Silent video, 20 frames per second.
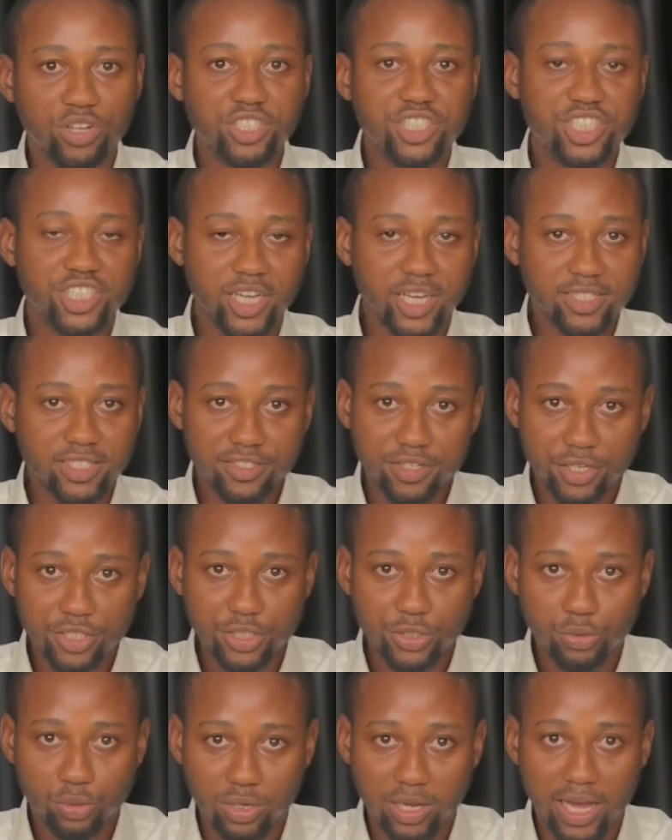the sharing
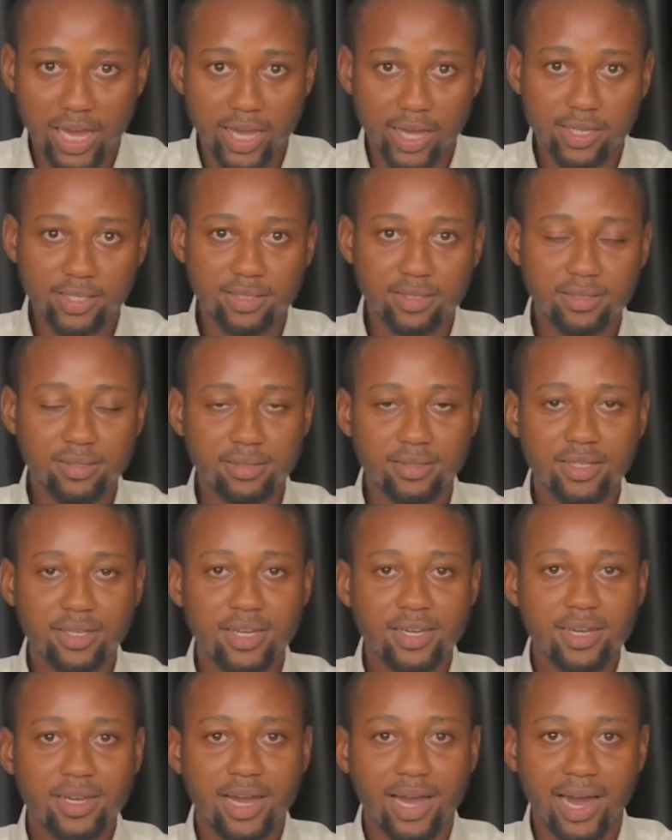ratio like?
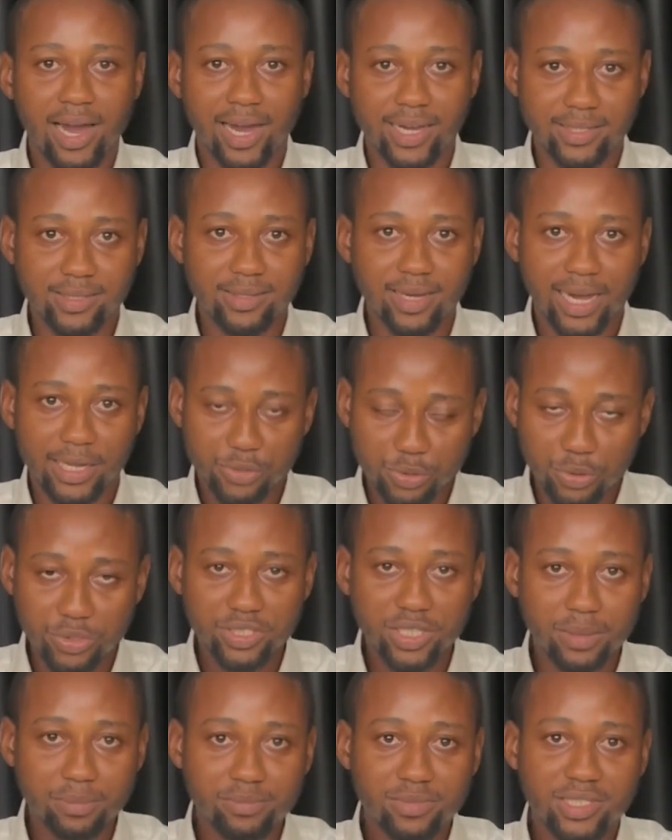And I told
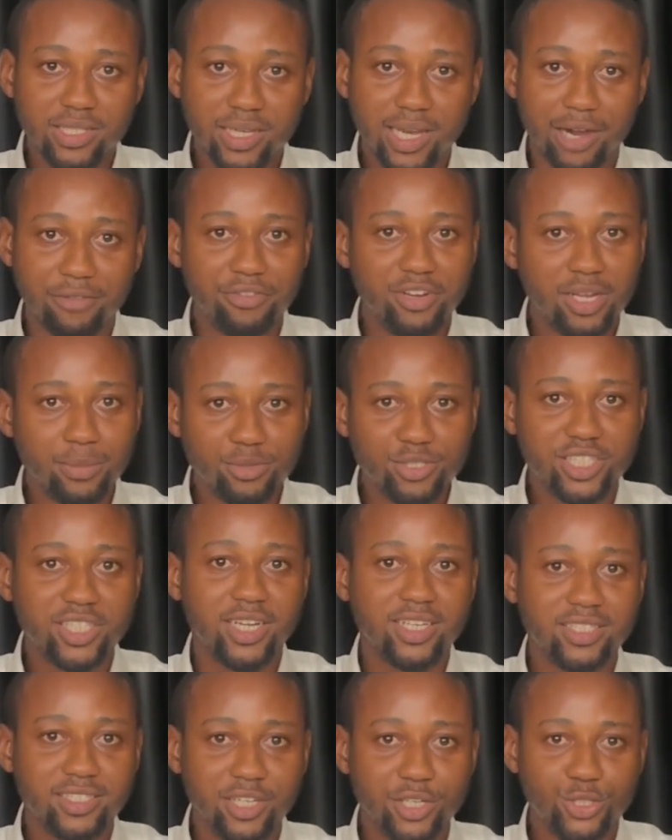him the available
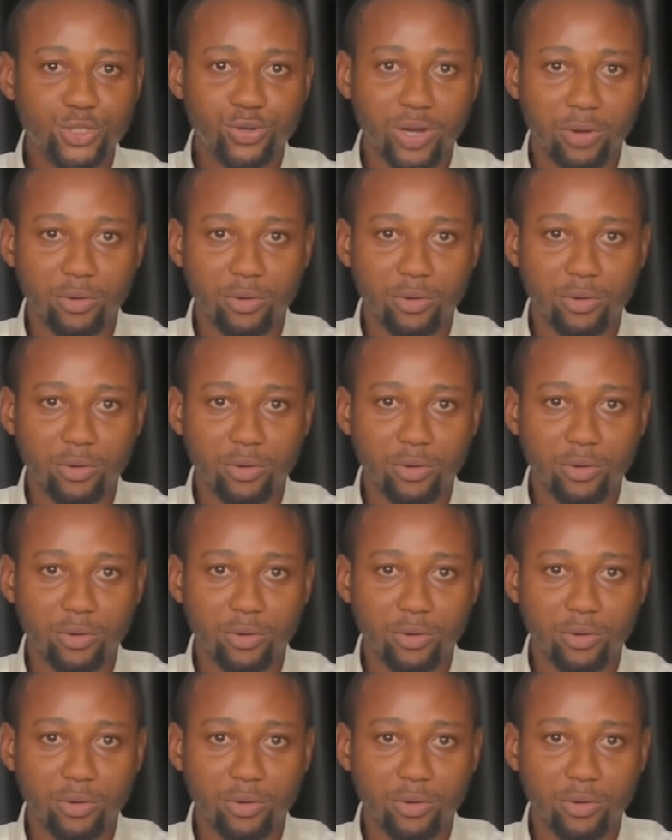sharing ratio.